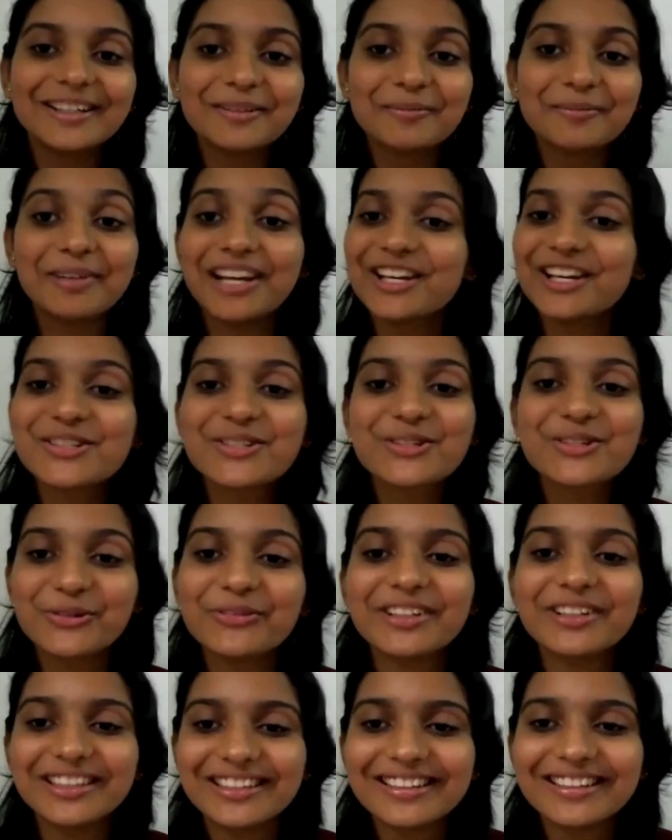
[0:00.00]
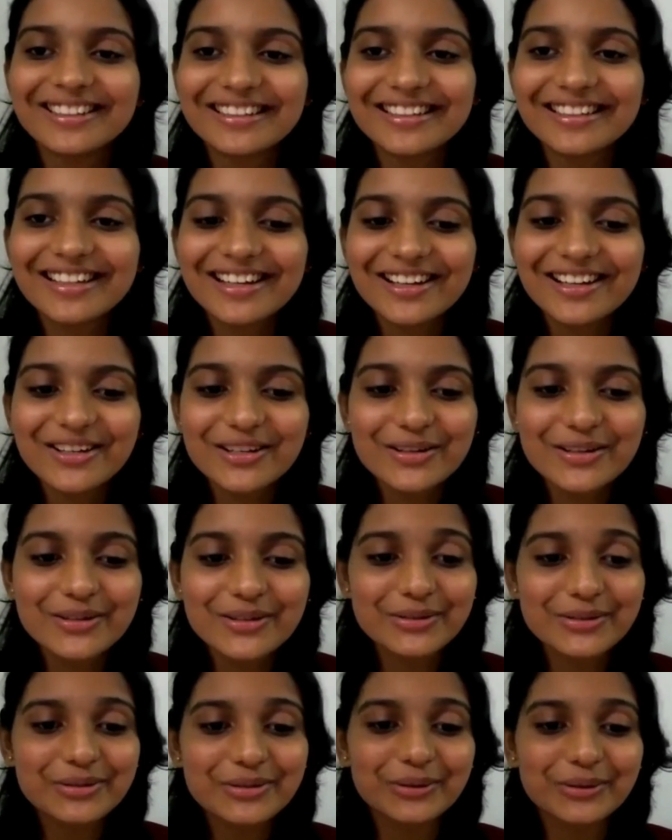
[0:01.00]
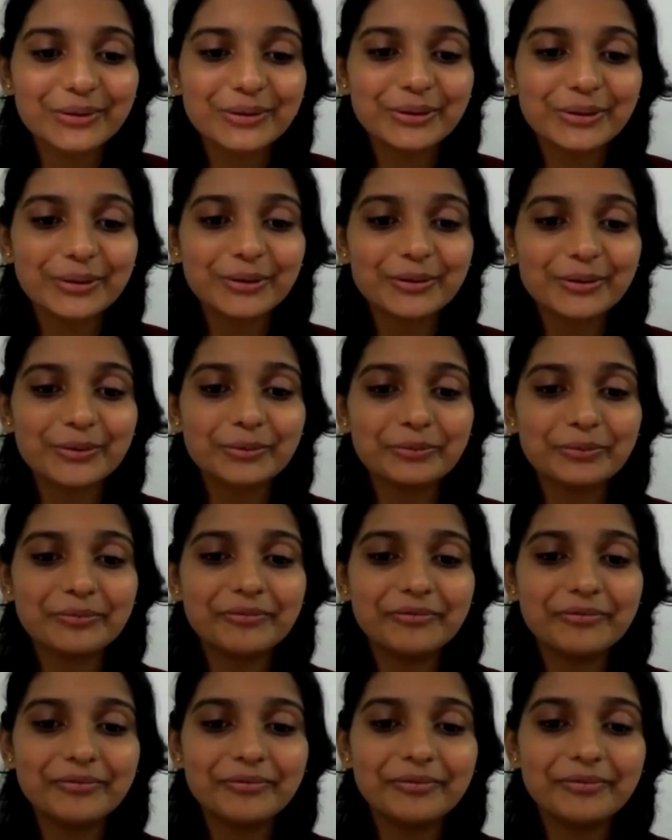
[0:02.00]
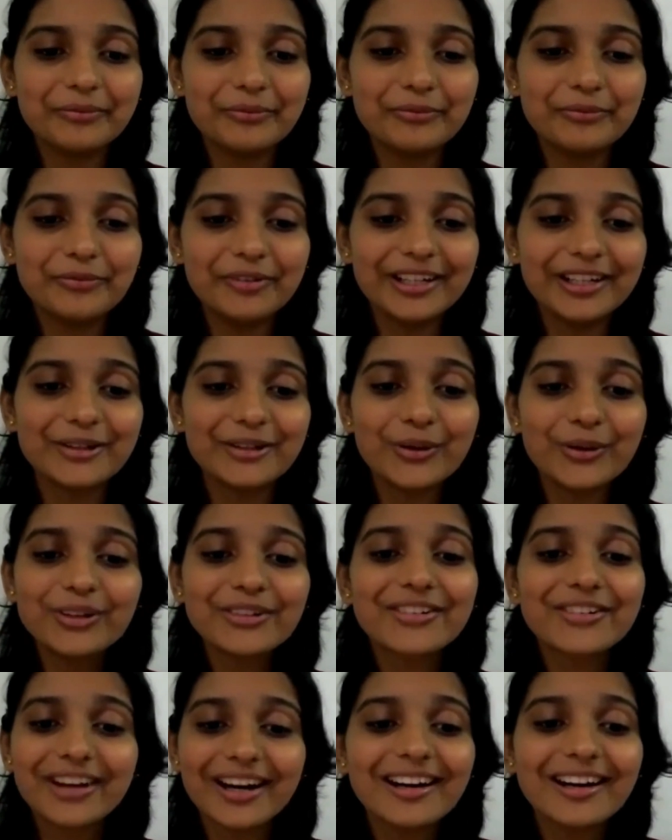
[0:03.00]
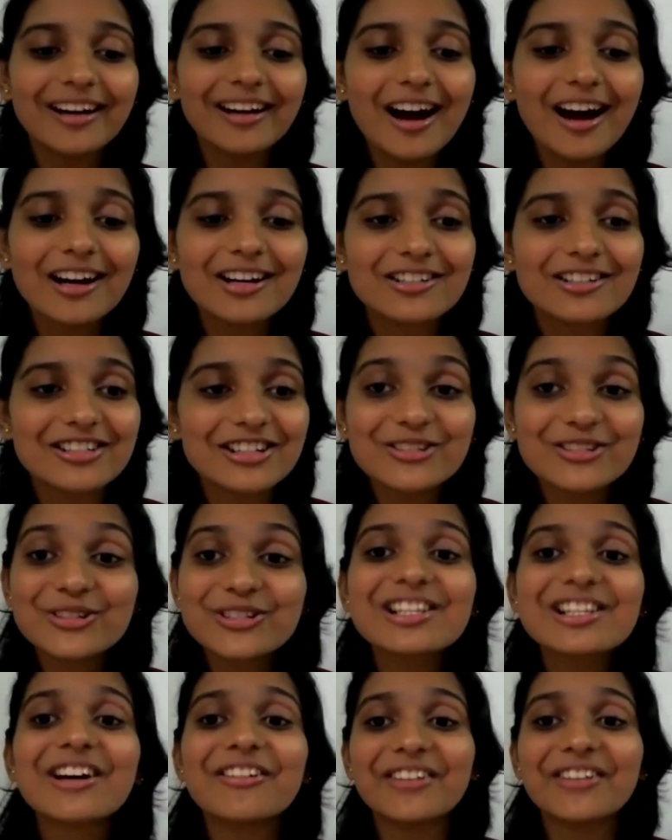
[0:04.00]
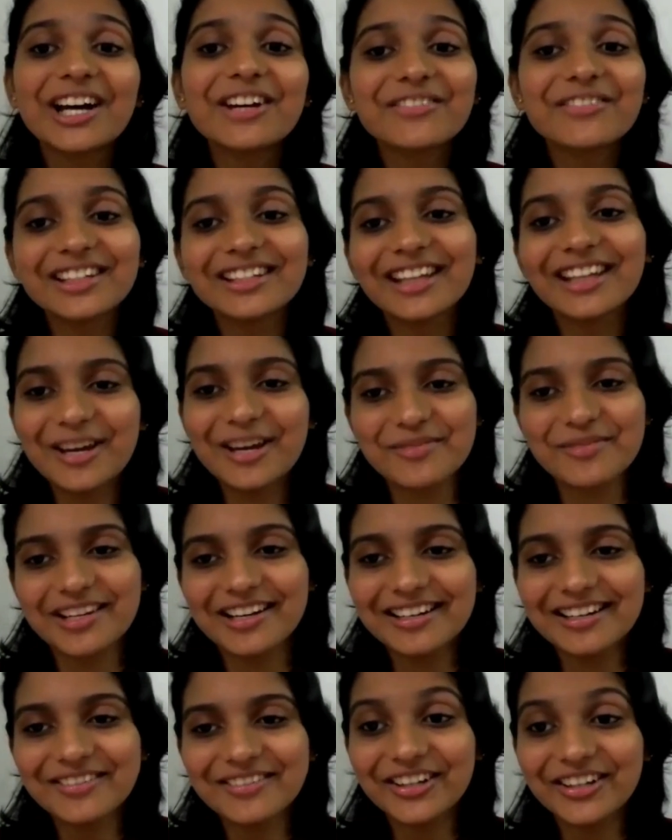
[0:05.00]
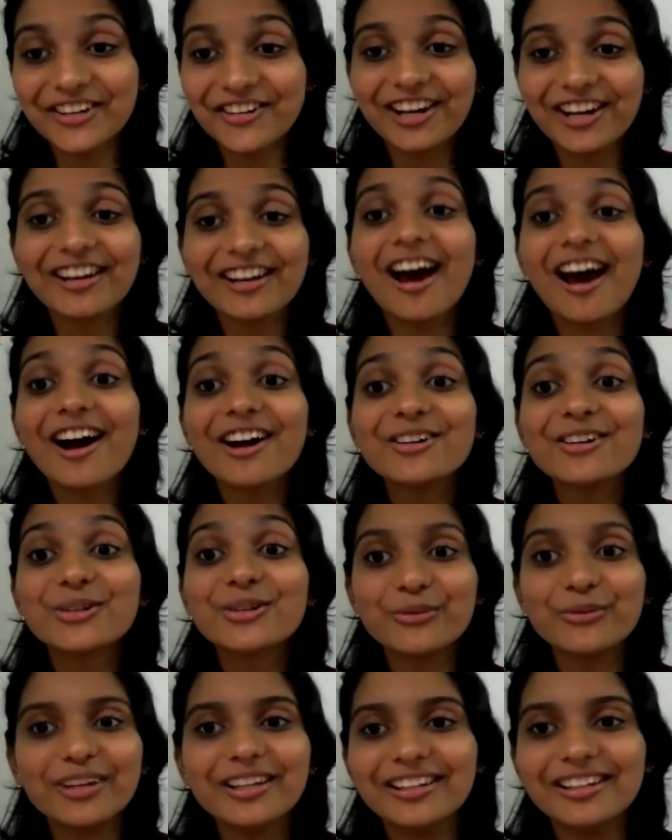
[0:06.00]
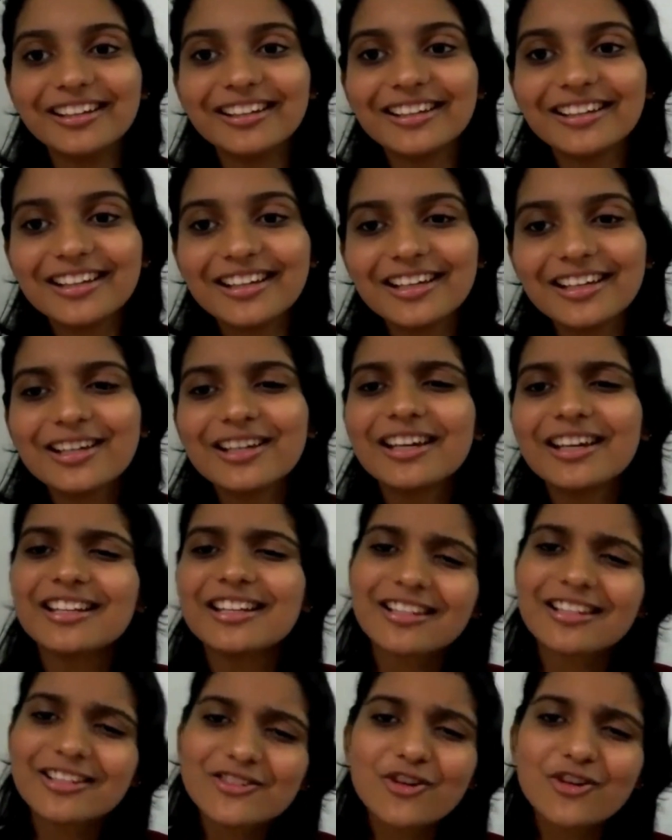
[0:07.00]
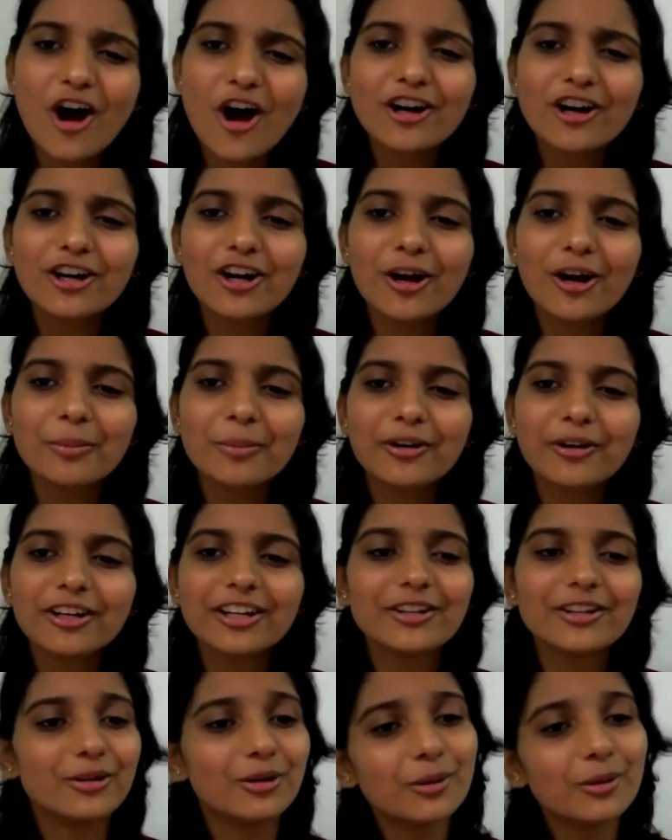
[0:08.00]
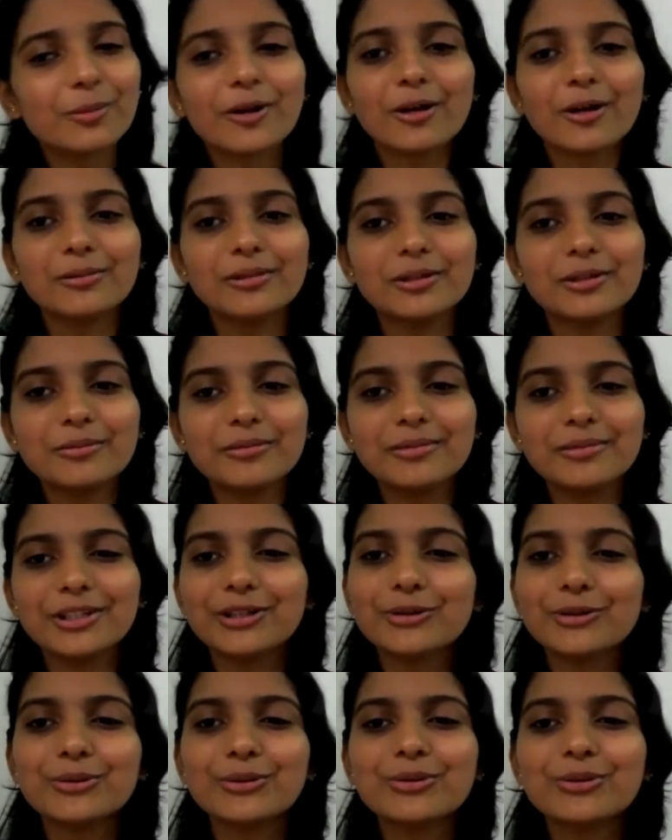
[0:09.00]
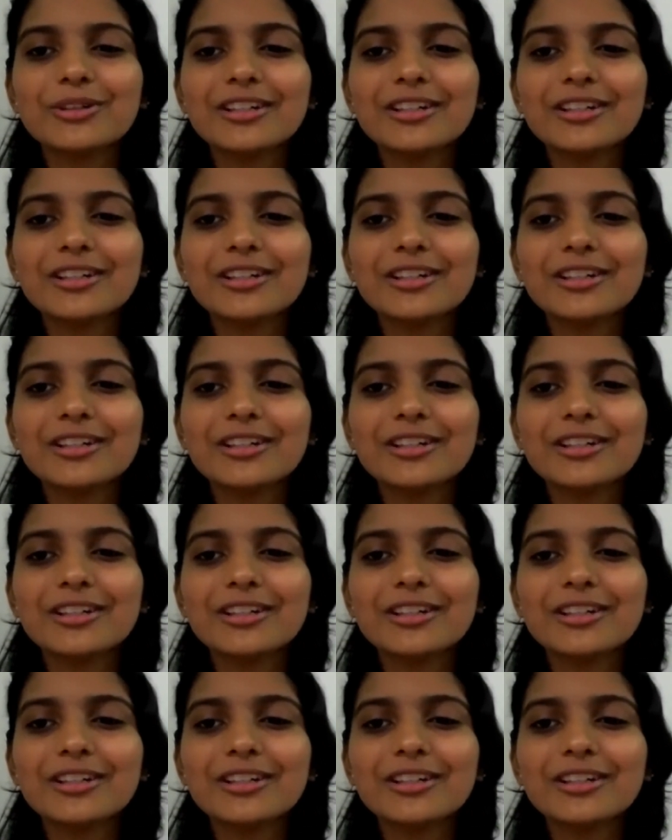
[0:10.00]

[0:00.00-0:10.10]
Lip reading: plays to win. So we don't train hard just to survive in games, right? We train hard to win. It's a stronger opponent, no problem. You